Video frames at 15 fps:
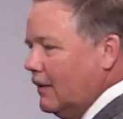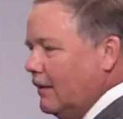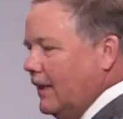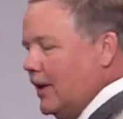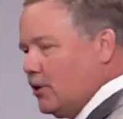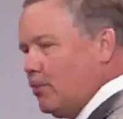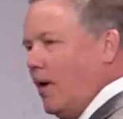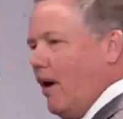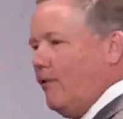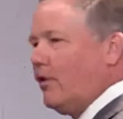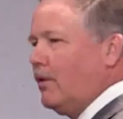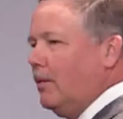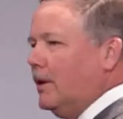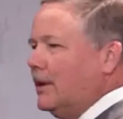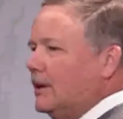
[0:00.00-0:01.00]
that's
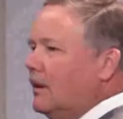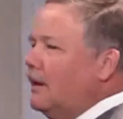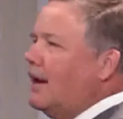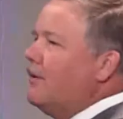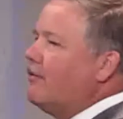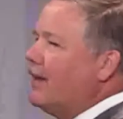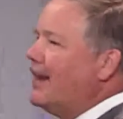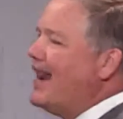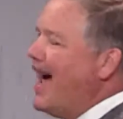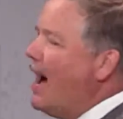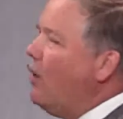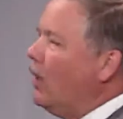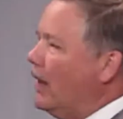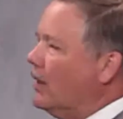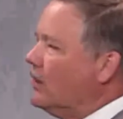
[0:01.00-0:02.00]
profitable in the life that
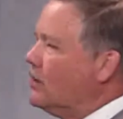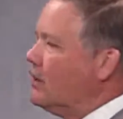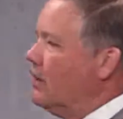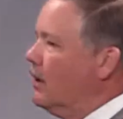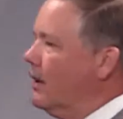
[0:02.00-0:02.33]
now is.